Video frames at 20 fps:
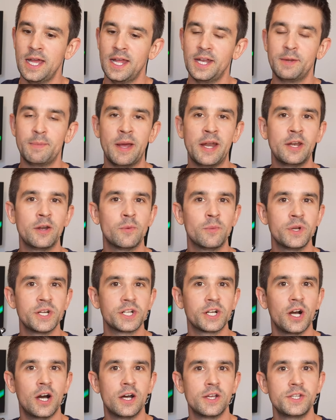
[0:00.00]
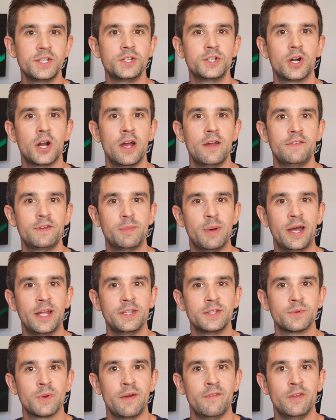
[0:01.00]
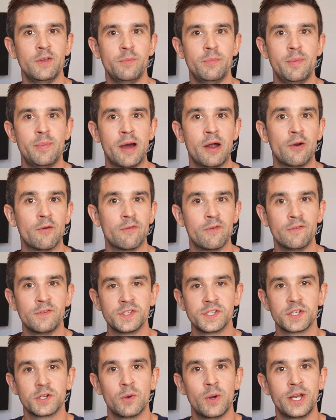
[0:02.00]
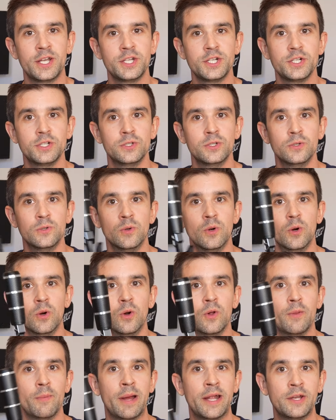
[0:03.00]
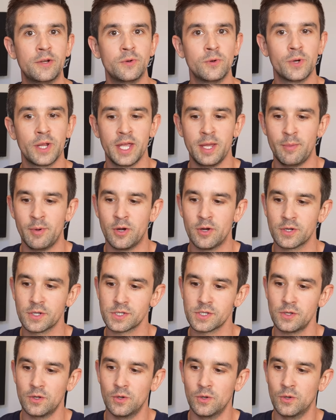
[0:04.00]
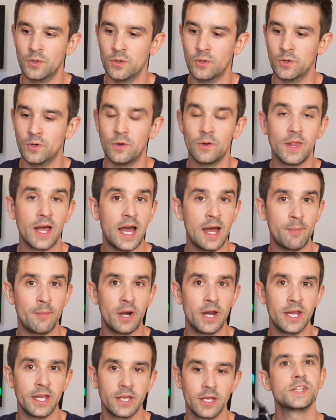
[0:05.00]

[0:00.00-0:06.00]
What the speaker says: Depending on which cars you drive, depends whether you'd be better off with a sequential or the manual gearbox or the handbrake.